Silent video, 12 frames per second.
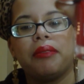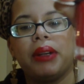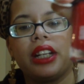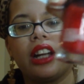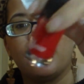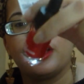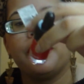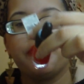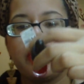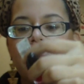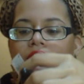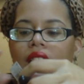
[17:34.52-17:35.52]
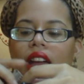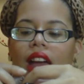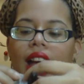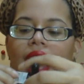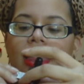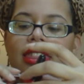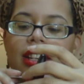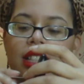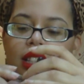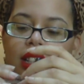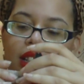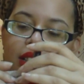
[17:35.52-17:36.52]
handmade color. And
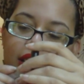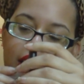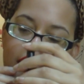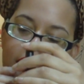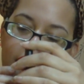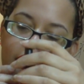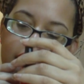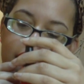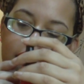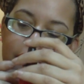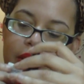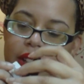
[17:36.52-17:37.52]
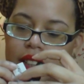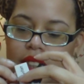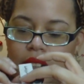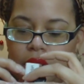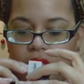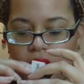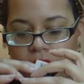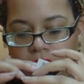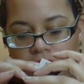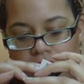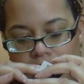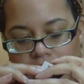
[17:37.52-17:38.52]
this is I want to see
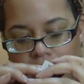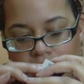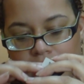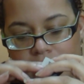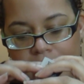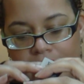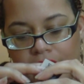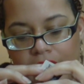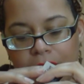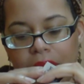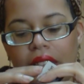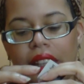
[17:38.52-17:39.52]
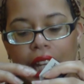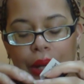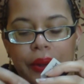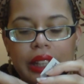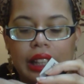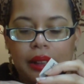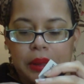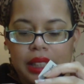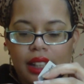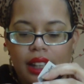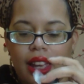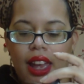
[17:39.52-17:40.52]
if it has an exact name, the liquid
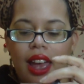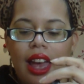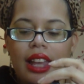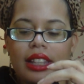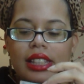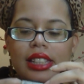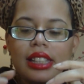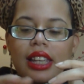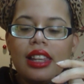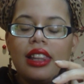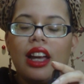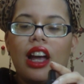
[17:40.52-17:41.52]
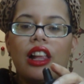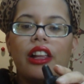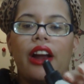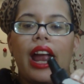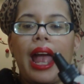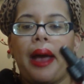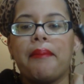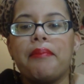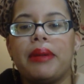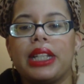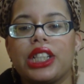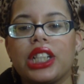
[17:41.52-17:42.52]
lipstick, and this is in the color
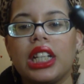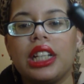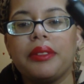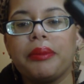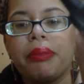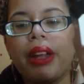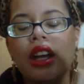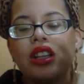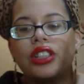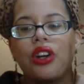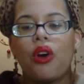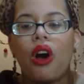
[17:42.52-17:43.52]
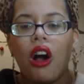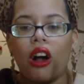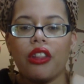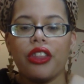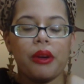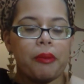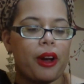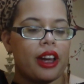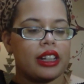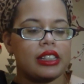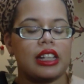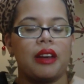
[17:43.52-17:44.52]
Ambition. So all of their
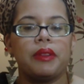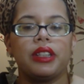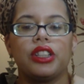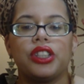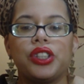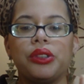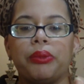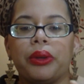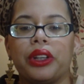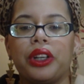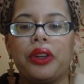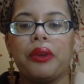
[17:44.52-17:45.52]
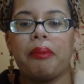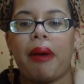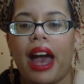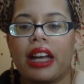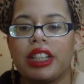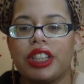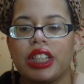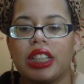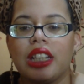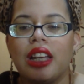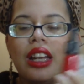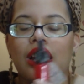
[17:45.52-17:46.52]
products come in this super cute
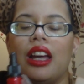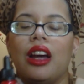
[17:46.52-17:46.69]
packaging.